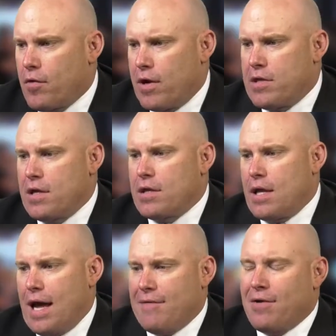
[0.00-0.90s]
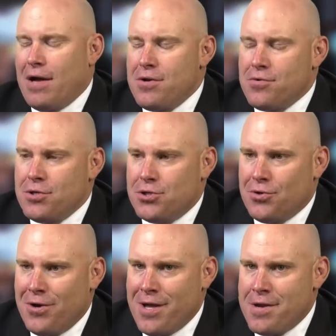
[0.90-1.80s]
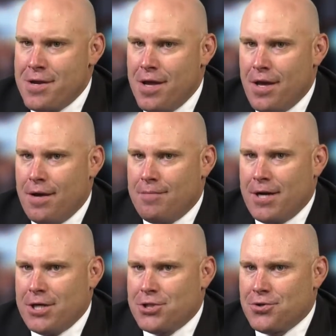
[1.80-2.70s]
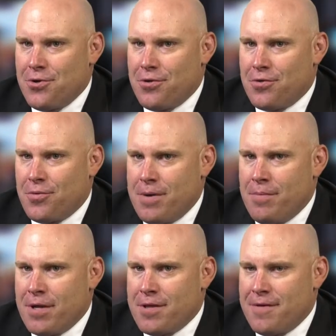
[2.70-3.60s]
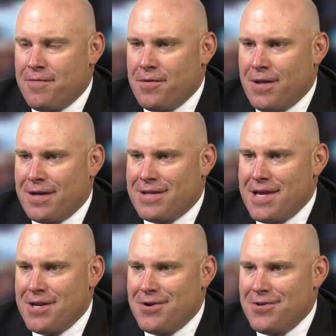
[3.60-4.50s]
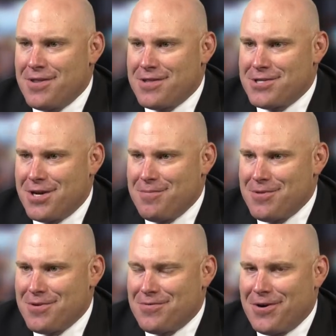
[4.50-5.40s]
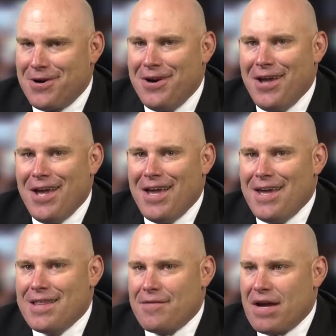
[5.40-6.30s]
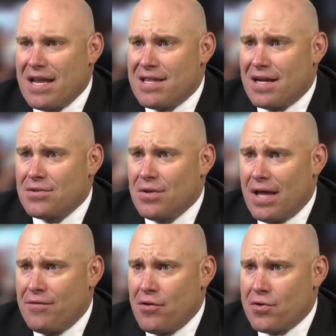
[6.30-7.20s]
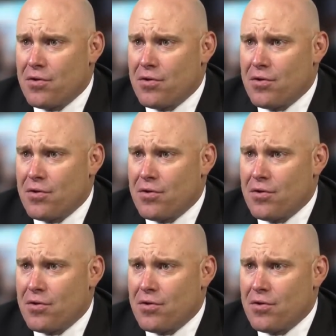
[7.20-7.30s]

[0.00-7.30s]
the great things that I've gotten to enjoy in my short 3 months that feel like 10 years as chairman so far is I've gotten to talk to a lot of other